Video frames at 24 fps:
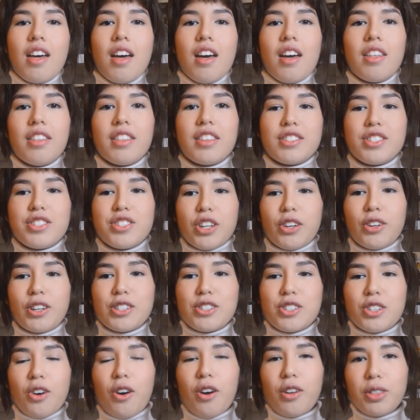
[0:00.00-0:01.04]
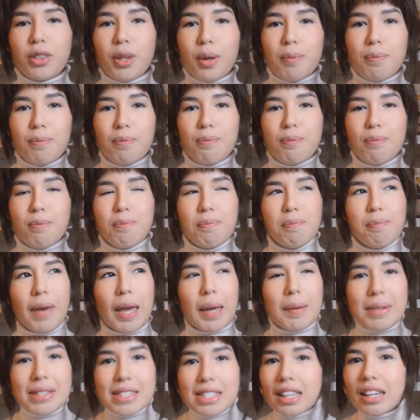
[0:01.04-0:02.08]
this series called The
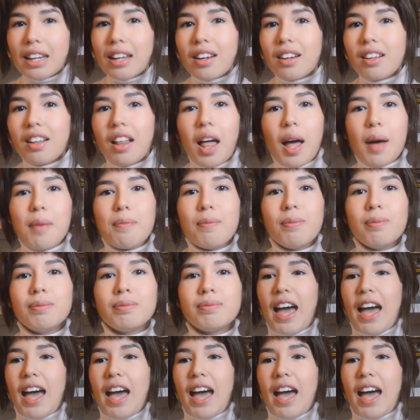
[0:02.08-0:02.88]
Babysitting Club,